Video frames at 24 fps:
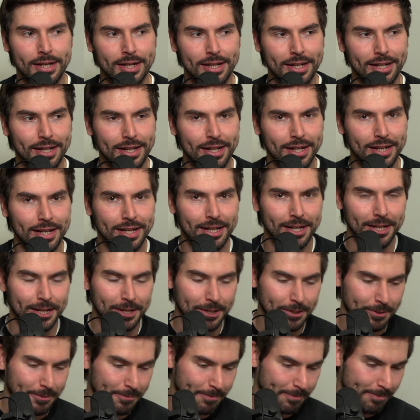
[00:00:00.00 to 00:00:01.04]

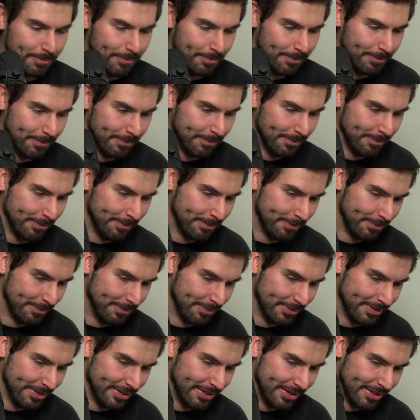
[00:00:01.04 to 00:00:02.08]

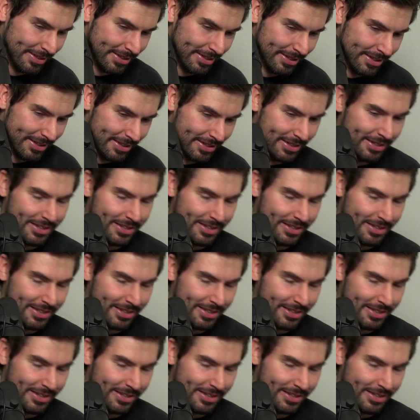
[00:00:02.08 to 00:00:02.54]
Nothing is said.